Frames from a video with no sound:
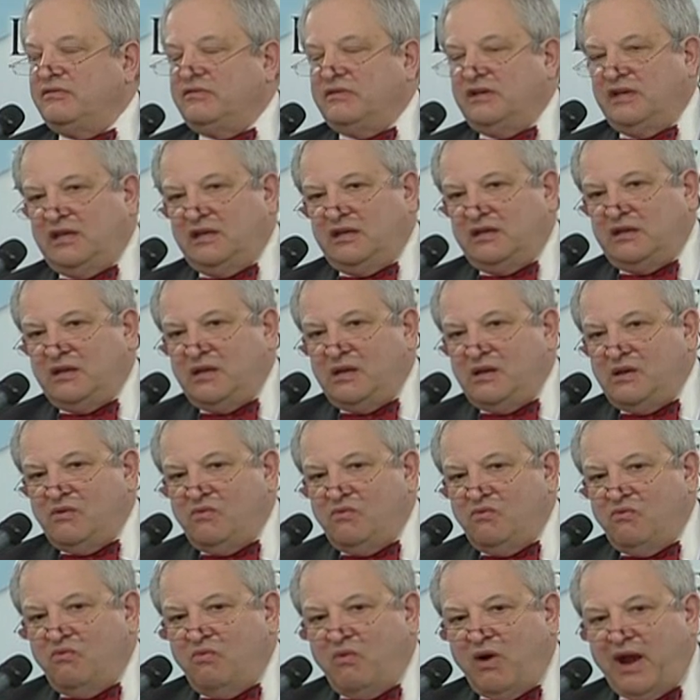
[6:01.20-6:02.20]
the
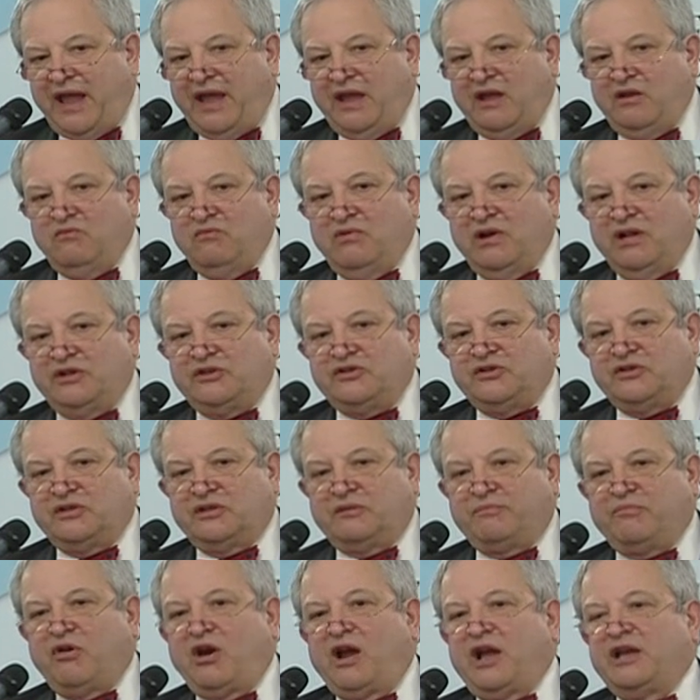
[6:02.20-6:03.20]
way in which
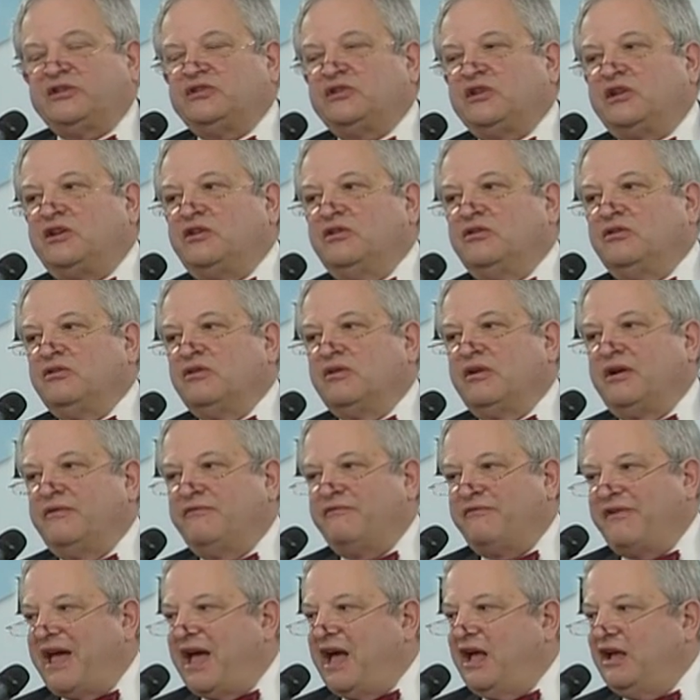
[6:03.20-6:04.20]
the prosecutor
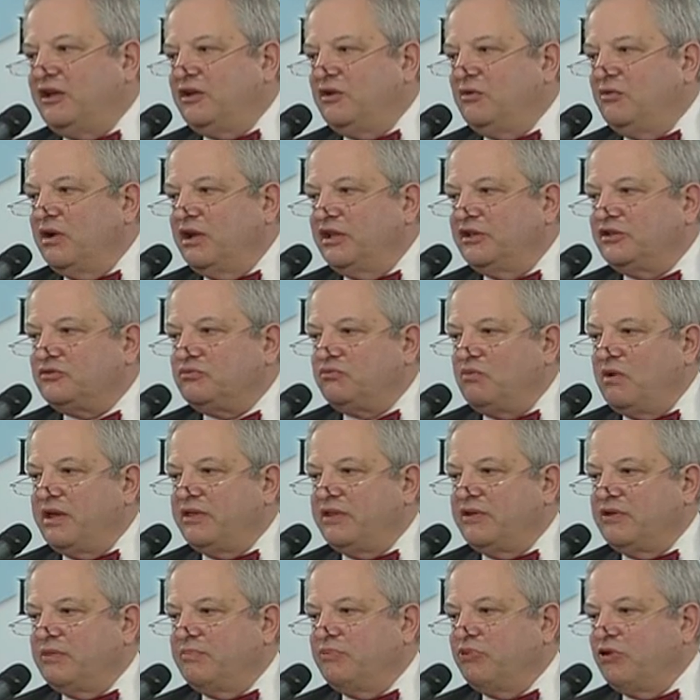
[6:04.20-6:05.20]
evaluates
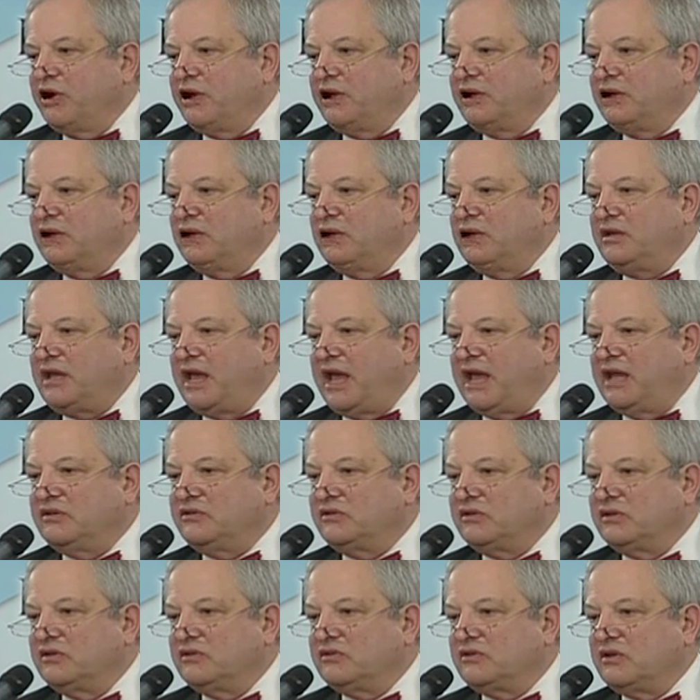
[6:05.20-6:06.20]
whether to bring
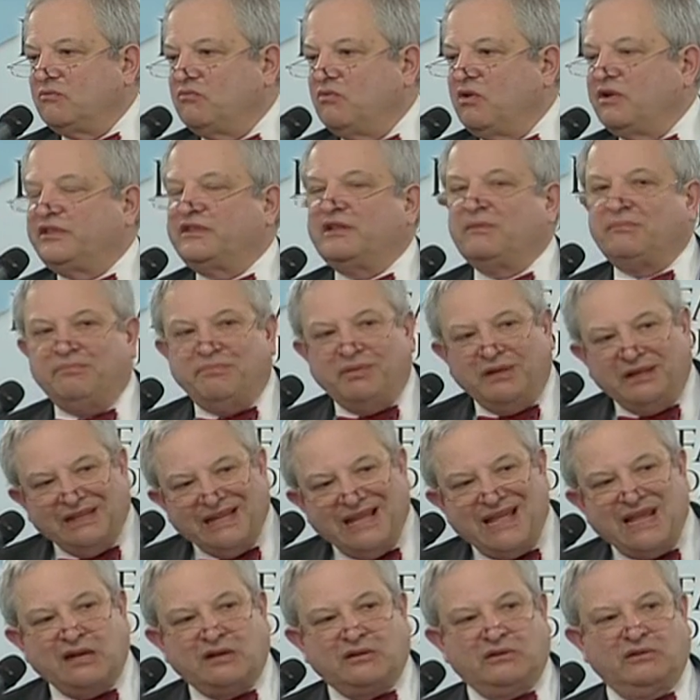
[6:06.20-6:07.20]
cases and what the
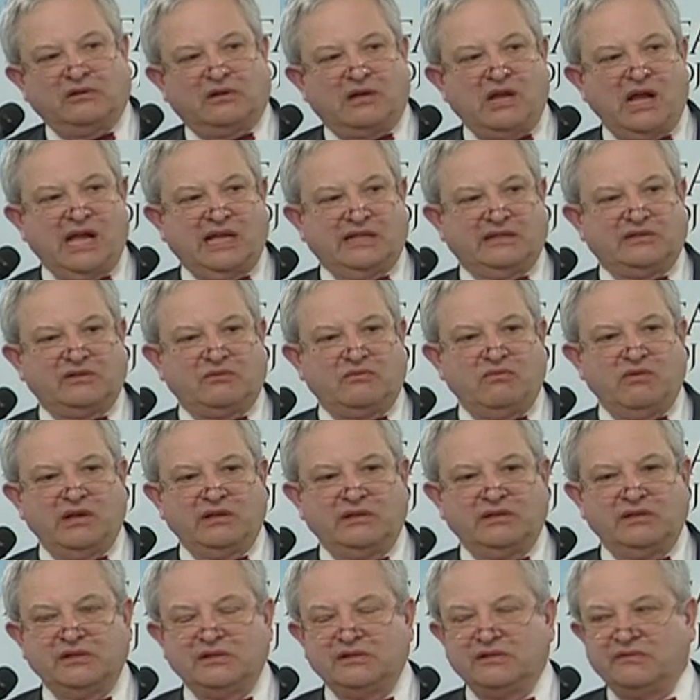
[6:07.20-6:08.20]
political
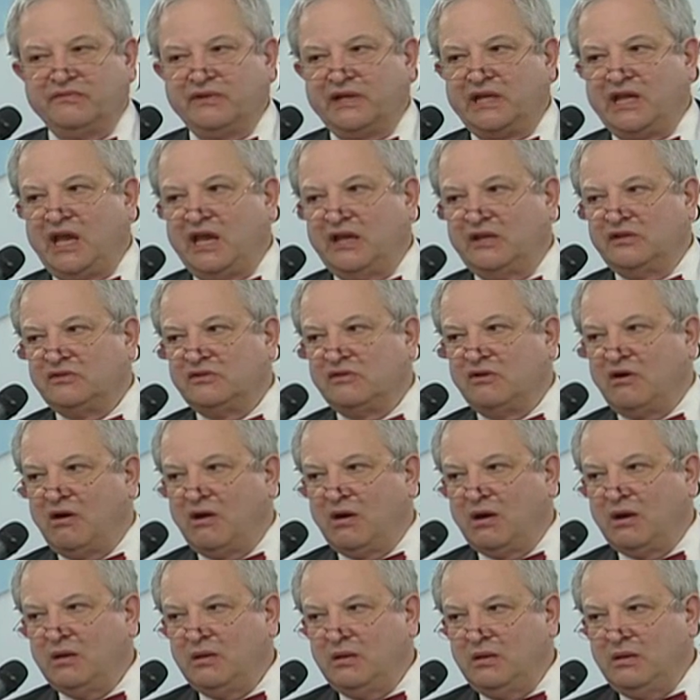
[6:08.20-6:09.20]
consequences of a case
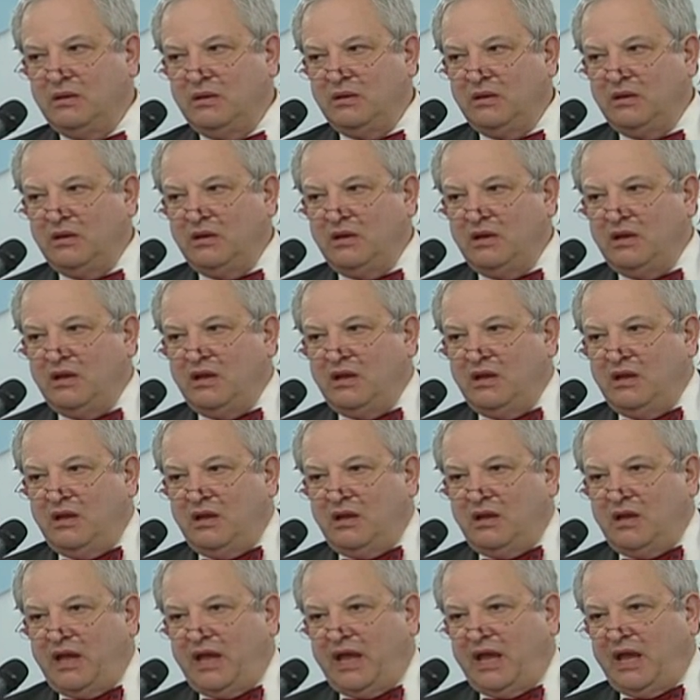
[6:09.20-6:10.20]
are.
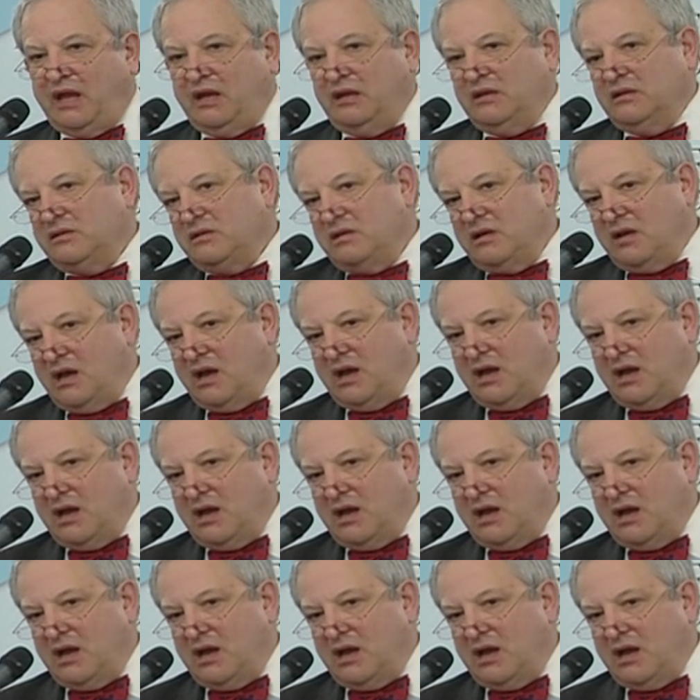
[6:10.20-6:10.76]
And